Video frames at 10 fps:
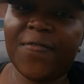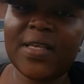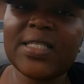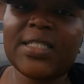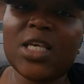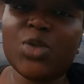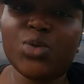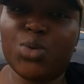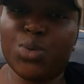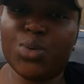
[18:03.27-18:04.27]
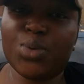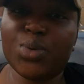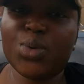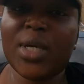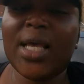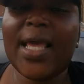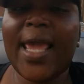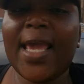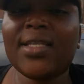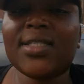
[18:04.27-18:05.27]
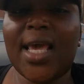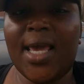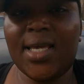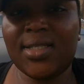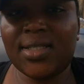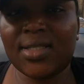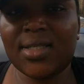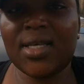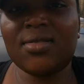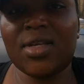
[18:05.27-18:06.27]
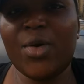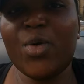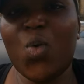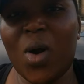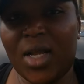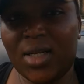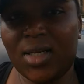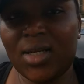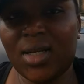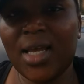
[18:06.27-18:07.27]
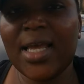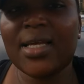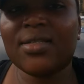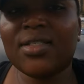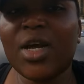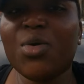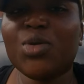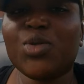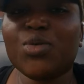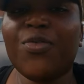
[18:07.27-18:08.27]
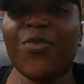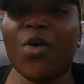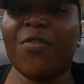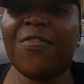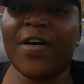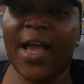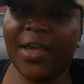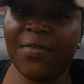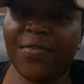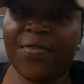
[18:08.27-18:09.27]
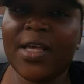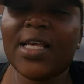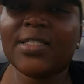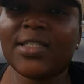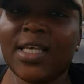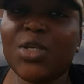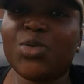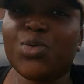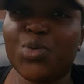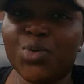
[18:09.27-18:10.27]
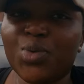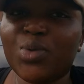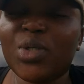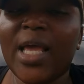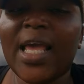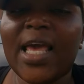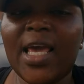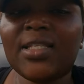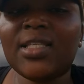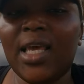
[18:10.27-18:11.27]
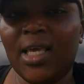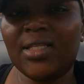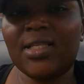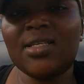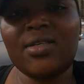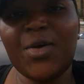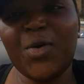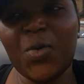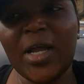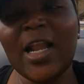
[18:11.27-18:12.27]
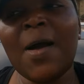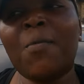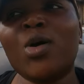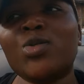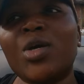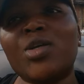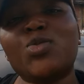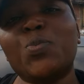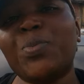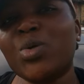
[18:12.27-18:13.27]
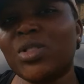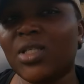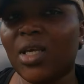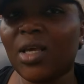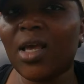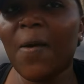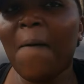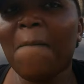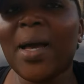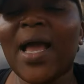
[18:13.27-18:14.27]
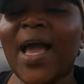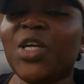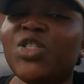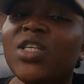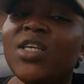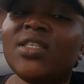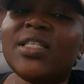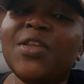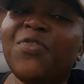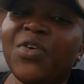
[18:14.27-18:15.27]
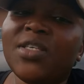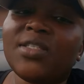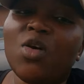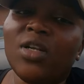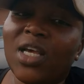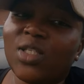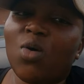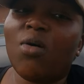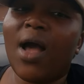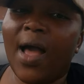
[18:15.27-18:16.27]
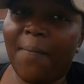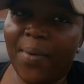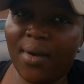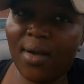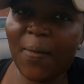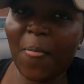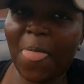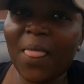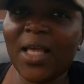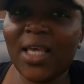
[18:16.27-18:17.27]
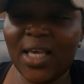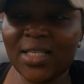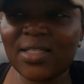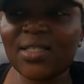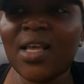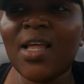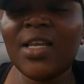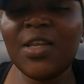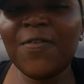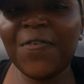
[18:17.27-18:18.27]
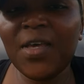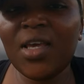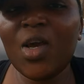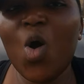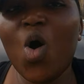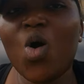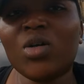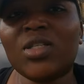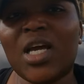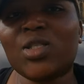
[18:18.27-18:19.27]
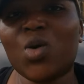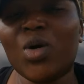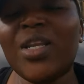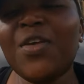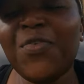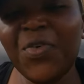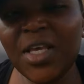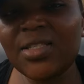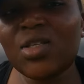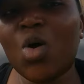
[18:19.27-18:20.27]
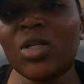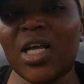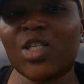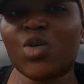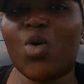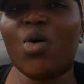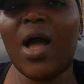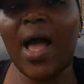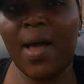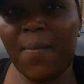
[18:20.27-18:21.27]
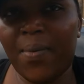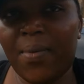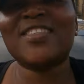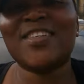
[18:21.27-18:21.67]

okay. six two okay. eight eight okay. zero one okay. zero two four five okay. six two mm-hmm. eight eight zero one. I'm also into beauty. Okay. My I G is Niffy's underscore hub. Hub. Okay. Yes, Niffy underscore Niffy's underscore hub.